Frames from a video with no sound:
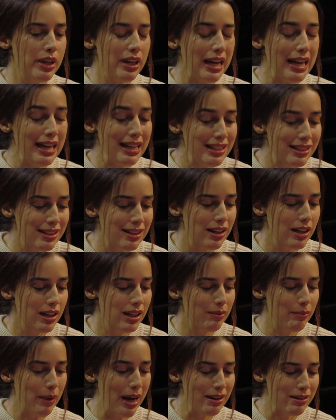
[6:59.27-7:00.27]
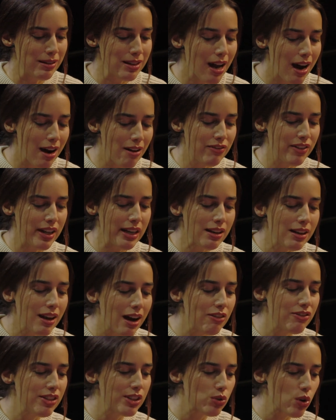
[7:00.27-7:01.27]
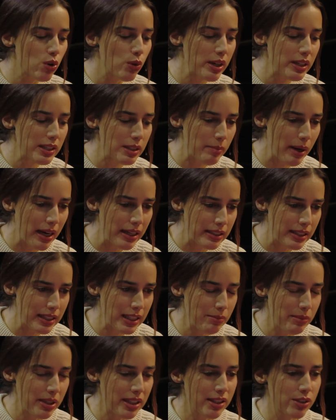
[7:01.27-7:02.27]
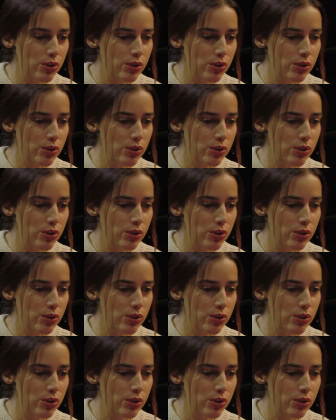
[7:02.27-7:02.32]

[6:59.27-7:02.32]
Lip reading: is about love, and love is always about the limit.